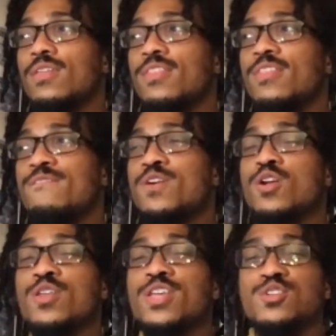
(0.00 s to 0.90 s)
the
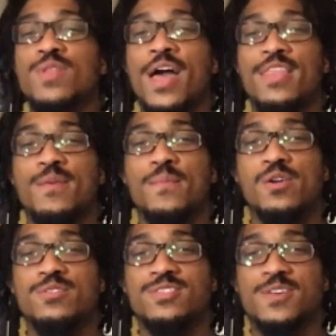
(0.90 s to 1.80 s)
photo that you like the
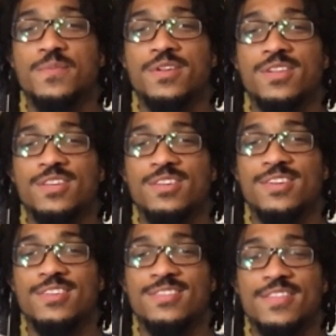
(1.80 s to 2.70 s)
most typically
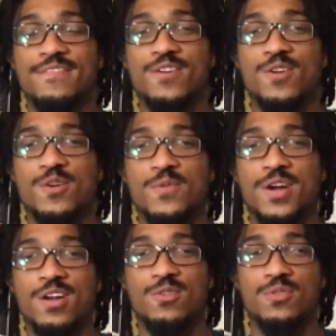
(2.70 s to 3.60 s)
isn't the photo
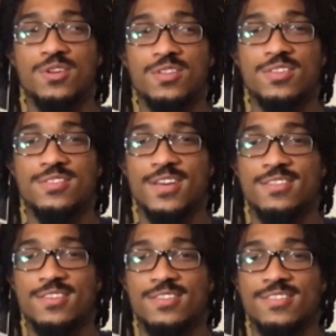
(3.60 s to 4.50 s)
where you look
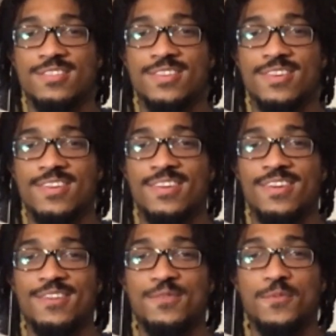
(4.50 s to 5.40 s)
sexy.
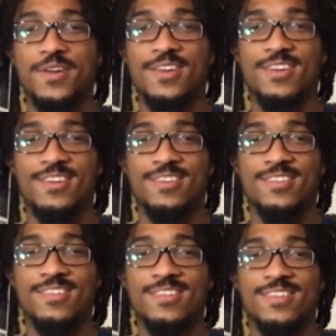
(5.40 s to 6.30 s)
It's when
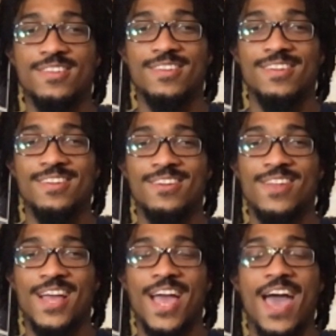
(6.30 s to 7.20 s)
you're
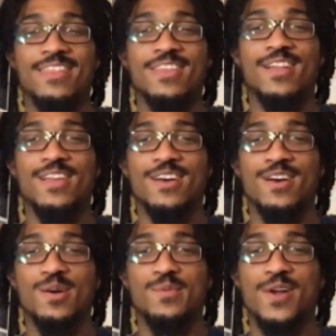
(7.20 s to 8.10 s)
like at the
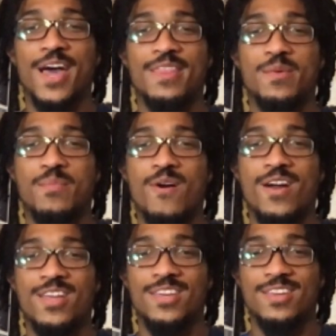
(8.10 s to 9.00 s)
club, you're at the
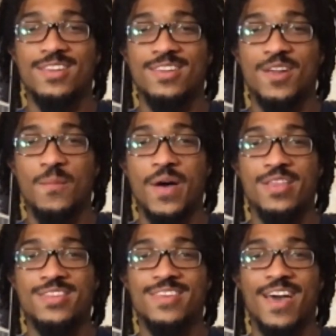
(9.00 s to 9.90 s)
party, your mouth
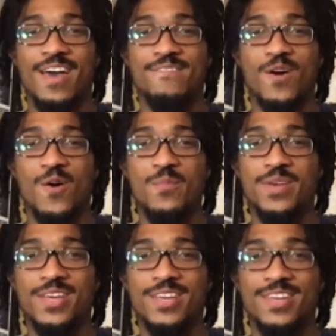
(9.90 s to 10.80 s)
is half
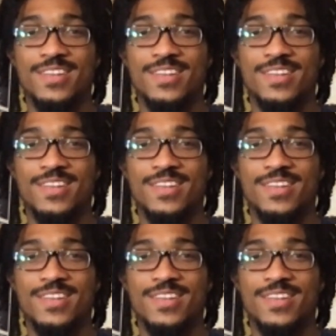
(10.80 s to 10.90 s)
open,